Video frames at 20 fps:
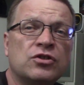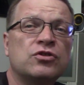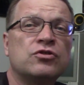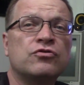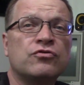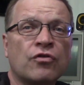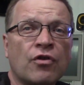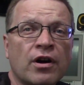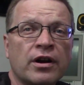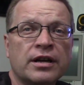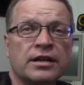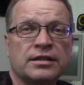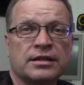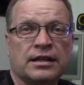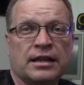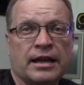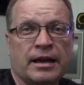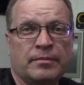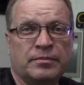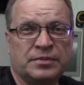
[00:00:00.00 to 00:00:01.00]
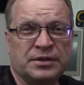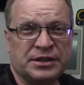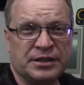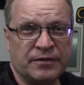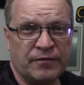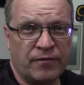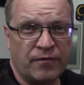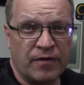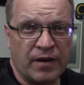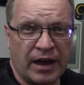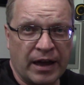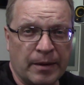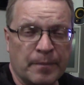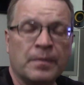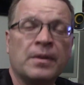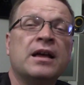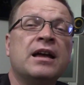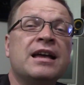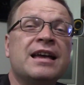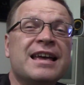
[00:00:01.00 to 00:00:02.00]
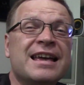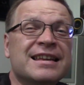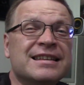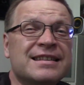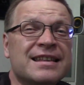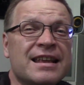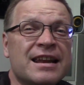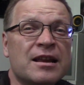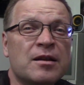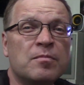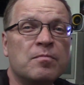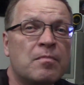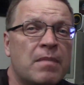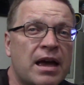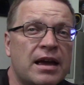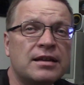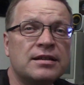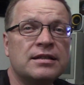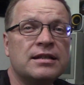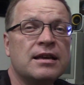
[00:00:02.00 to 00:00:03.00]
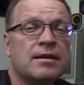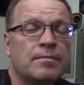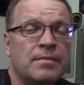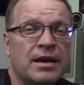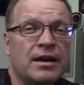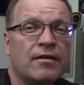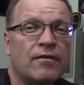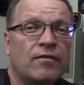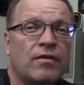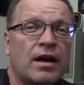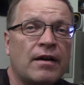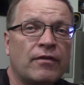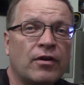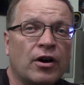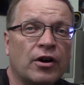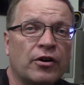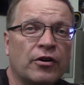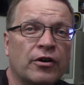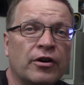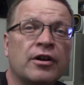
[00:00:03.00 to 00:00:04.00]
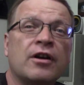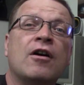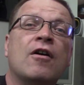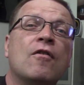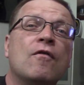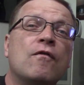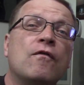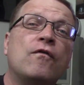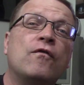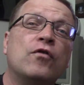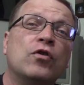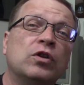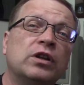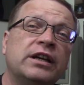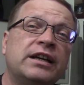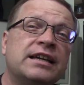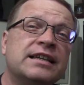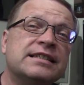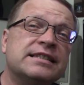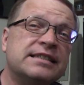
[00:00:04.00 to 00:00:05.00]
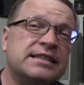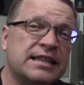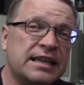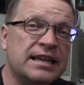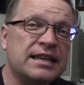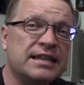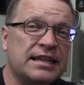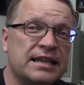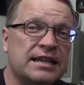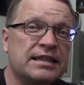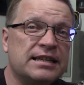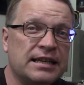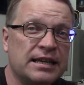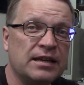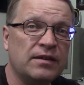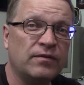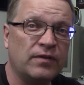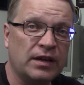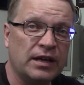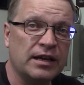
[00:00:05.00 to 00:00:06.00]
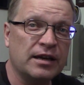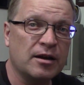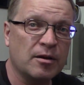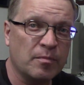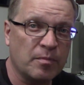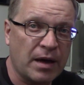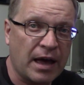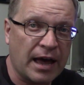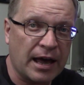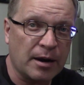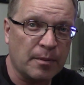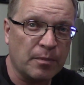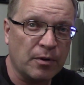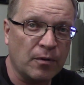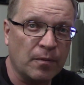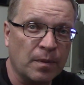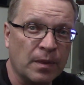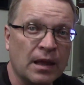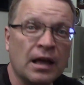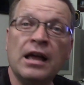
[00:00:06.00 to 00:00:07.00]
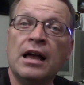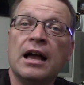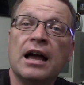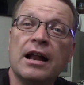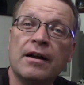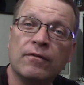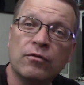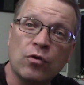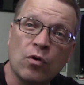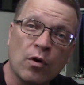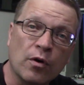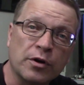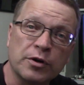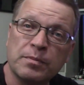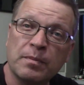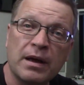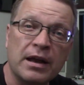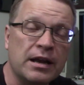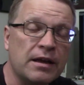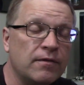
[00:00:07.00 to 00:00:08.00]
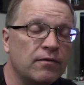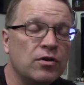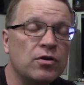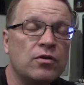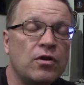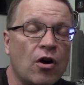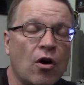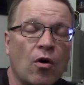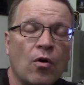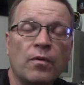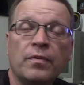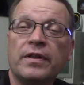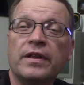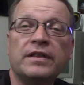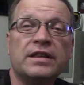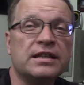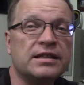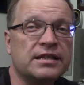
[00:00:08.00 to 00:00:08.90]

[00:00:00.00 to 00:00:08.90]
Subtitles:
strongest claims to fame is that it makes the Amiga 500 fully CDTV compatible. And of course, many of you know that the